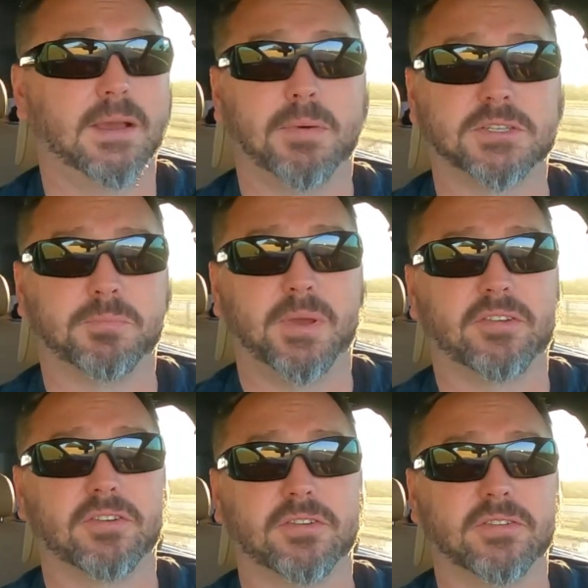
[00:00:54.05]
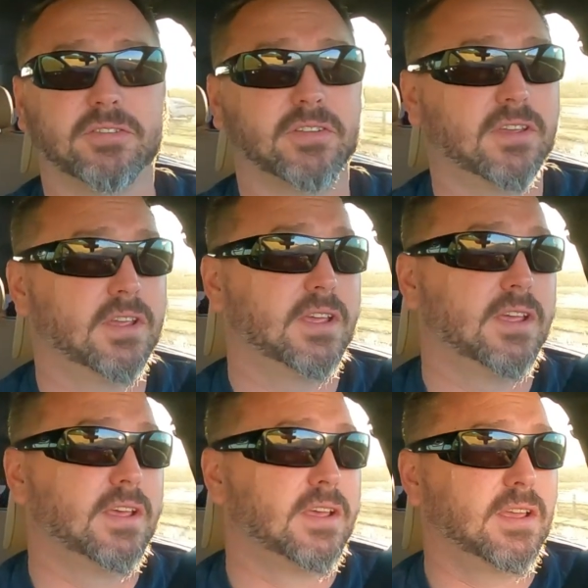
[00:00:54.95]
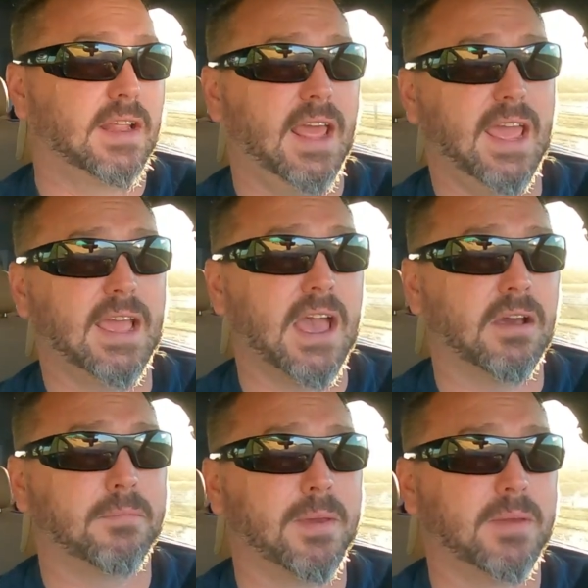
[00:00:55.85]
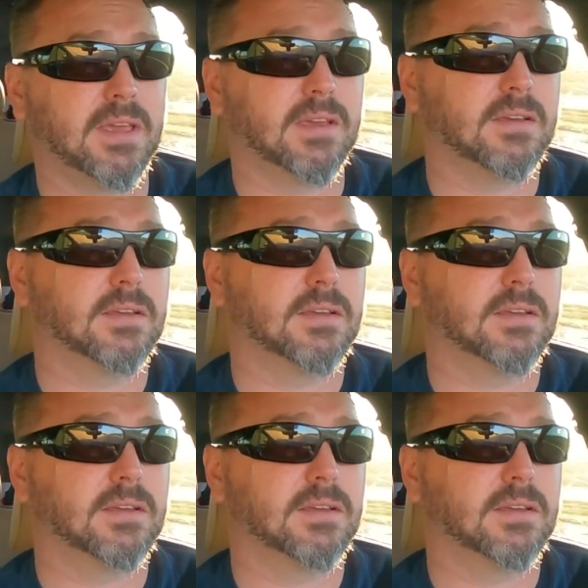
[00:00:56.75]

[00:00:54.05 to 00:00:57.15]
take a bunch of pictures and hang out, and maybe